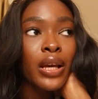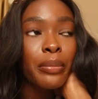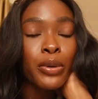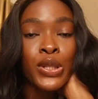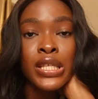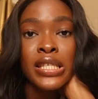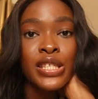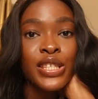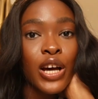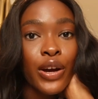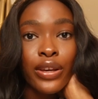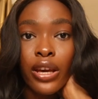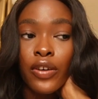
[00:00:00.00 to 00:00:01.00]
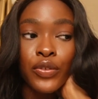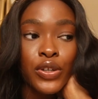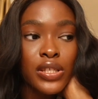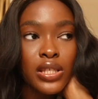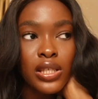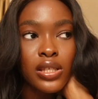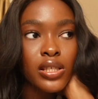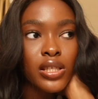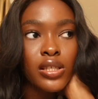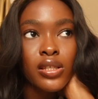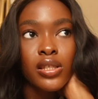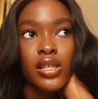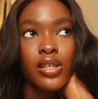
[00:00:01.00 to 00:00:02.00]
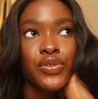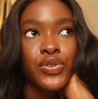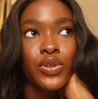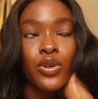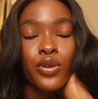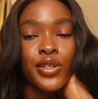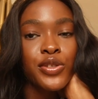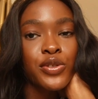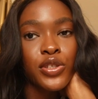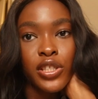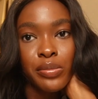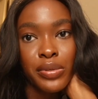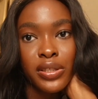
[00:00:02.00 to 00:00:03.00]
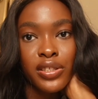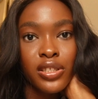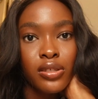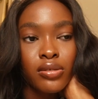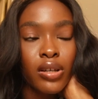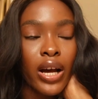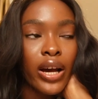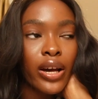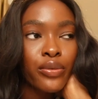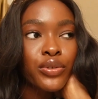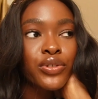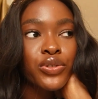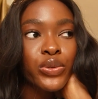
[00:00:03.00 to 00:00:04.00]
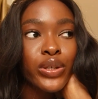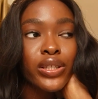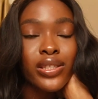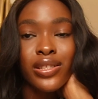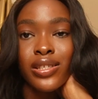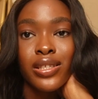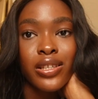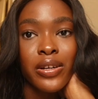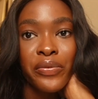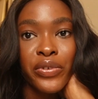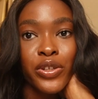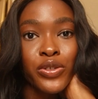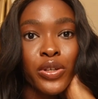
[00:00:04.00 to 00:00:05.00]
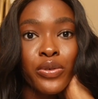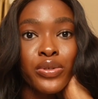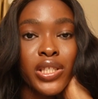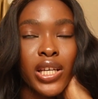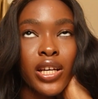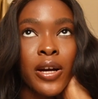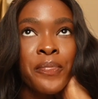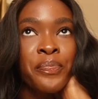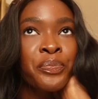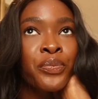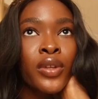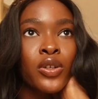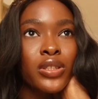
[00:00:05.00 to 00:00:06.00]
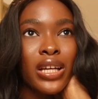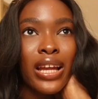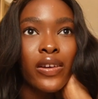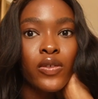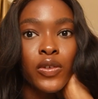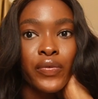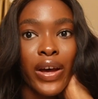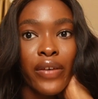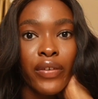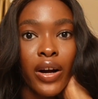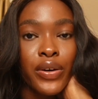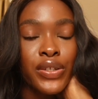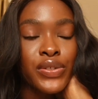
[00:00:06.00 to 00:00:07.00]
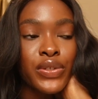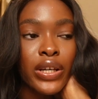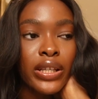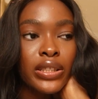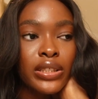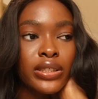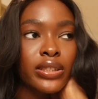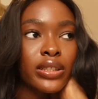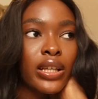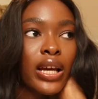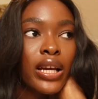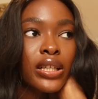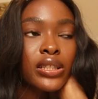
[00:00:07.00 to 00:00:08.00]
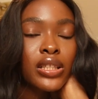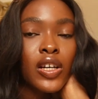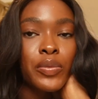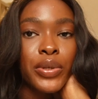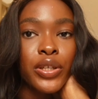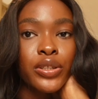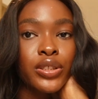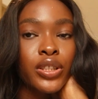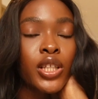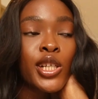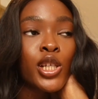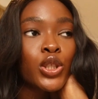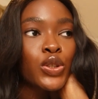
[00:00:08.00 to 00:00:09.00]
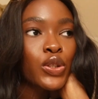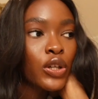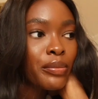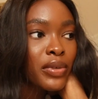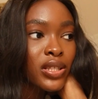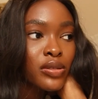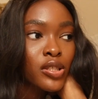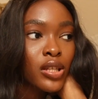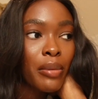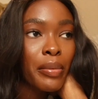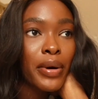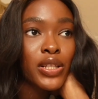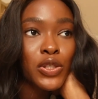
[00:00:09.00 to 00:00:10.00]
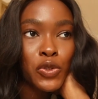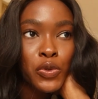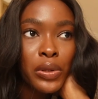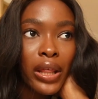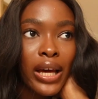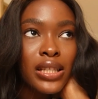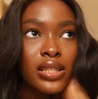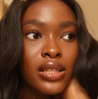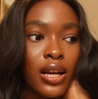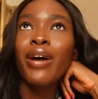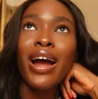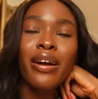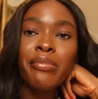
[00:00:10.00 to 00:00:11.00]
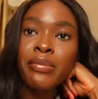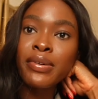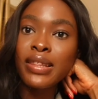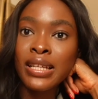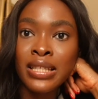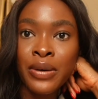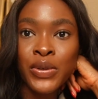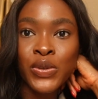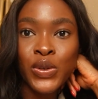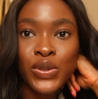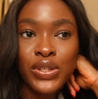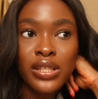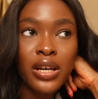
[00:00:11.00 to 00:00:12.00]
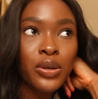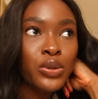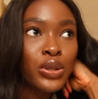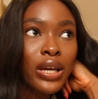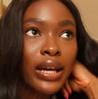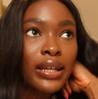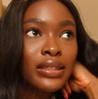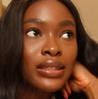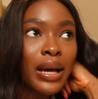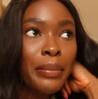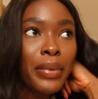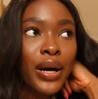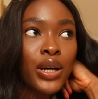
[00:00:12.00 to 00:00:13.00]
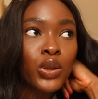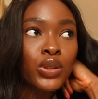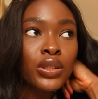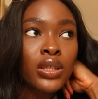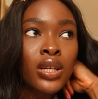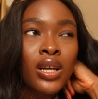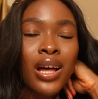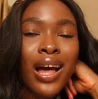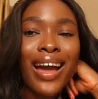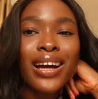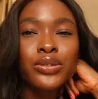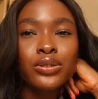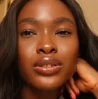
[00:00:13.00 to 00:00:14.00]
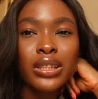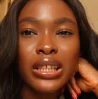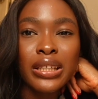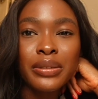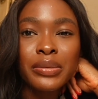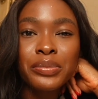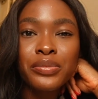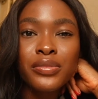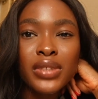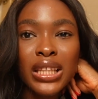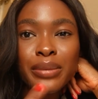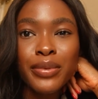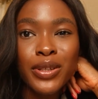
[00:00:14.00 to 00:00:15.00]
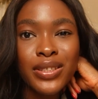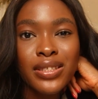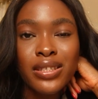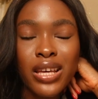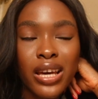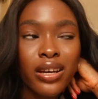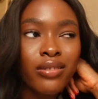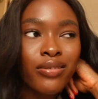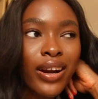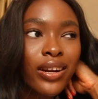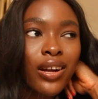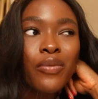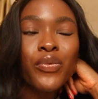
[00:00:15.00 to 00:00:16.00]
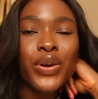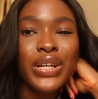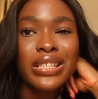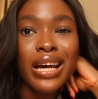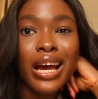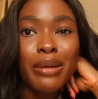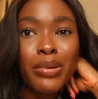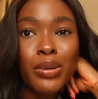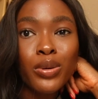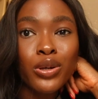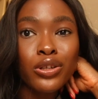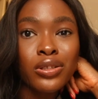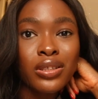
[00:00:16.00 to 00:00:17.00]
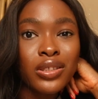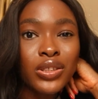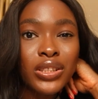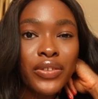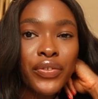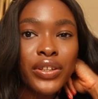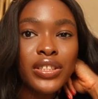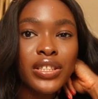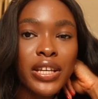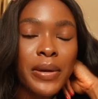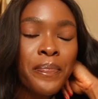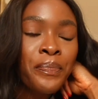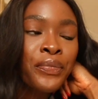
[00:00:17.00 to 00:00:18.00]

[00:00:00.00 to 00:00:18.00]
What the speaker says: But this is our year of consistency, so it's not a big deal. I will do it. It's a sit-down video, so it will take like what, 5 hours to edit, and I'll be good. So I'm about to do that. I remember that I was going to tell you guys about, I can't do the lip gloss thing right now. I'm very tired, maybe on a different day.